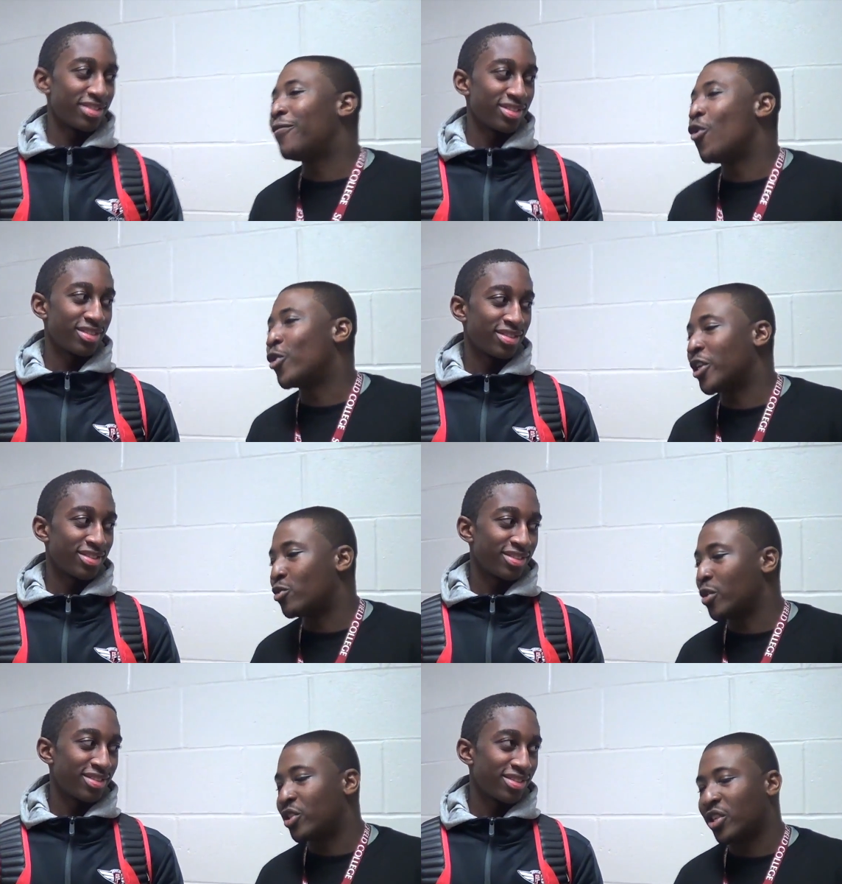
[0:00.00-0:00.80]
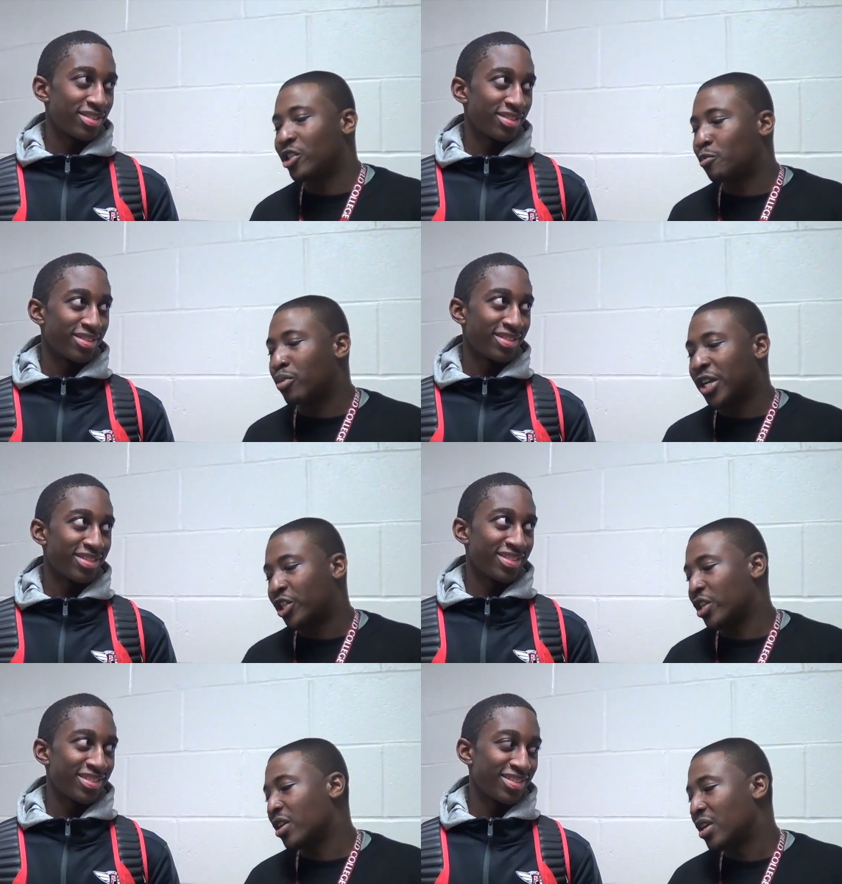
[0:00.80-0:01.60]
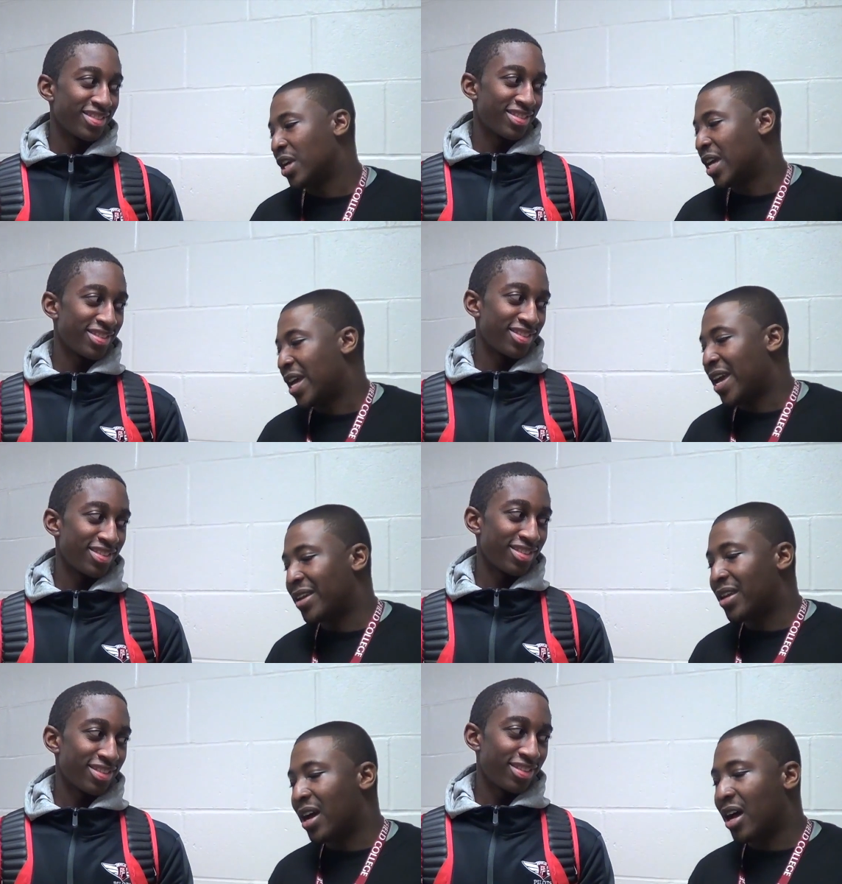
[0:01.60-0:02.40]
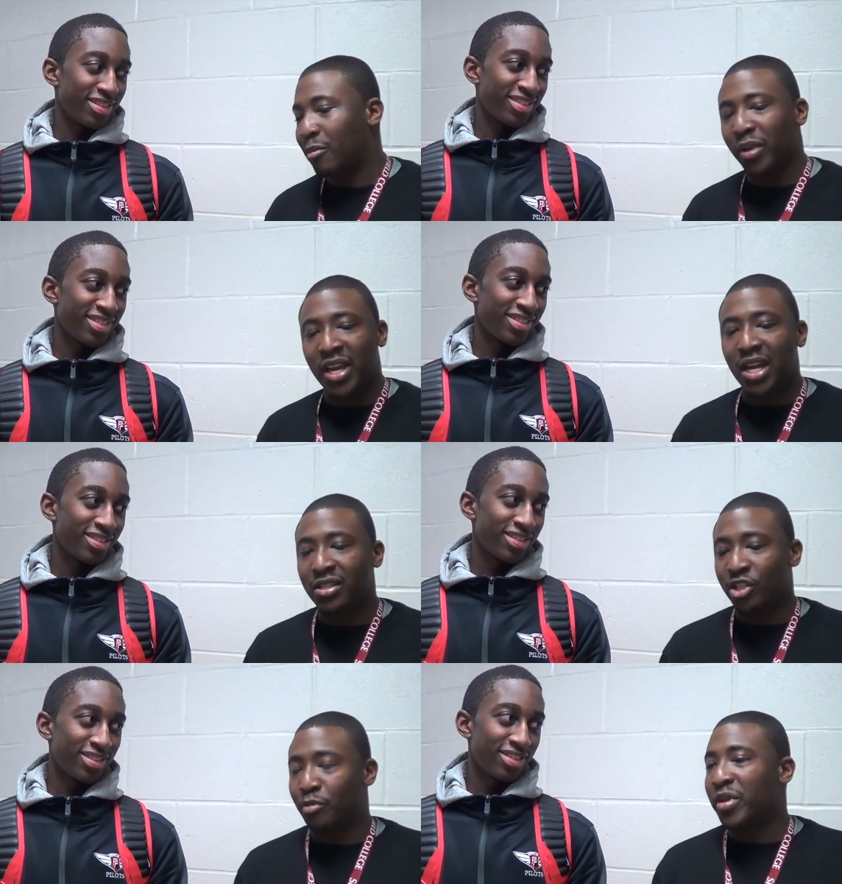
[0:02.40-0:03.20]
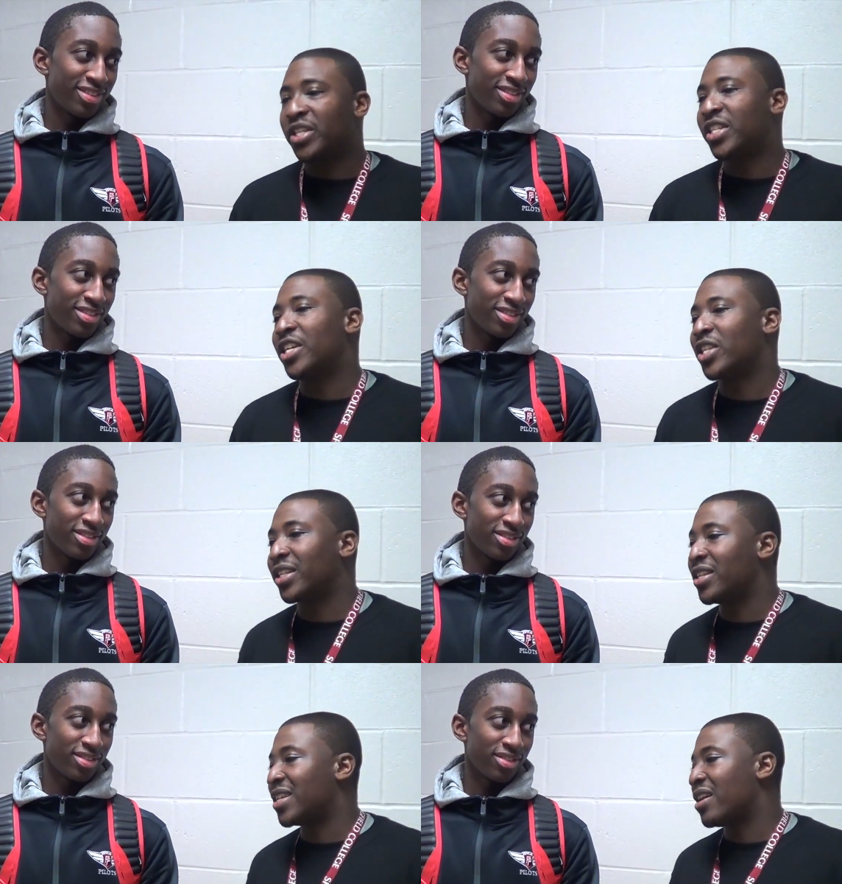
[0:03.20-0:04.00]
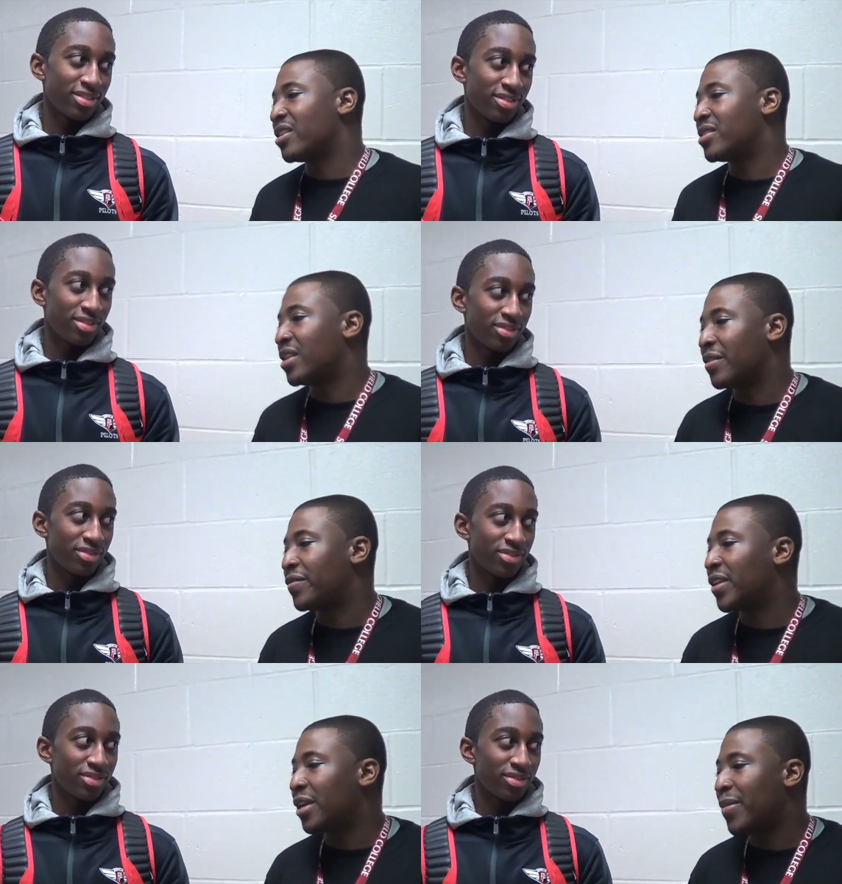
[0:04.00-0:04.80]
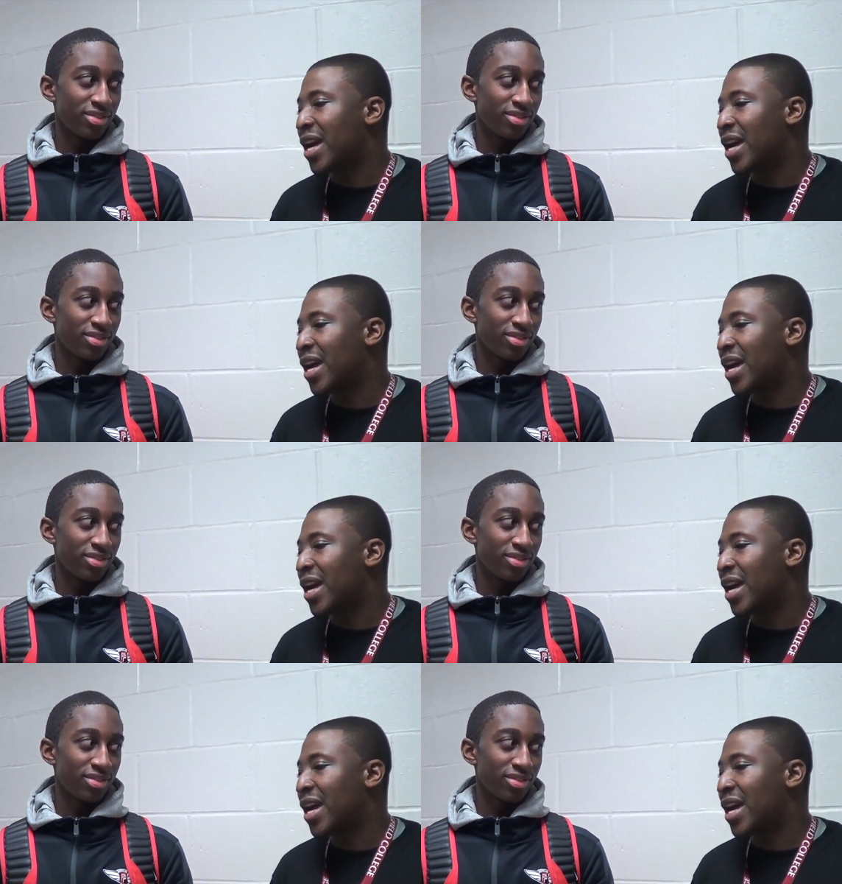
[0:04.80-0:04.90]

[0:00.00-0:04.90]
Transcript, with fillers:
Speaker 1: focused with such pressure and playing on such a big stage like this? How does Finley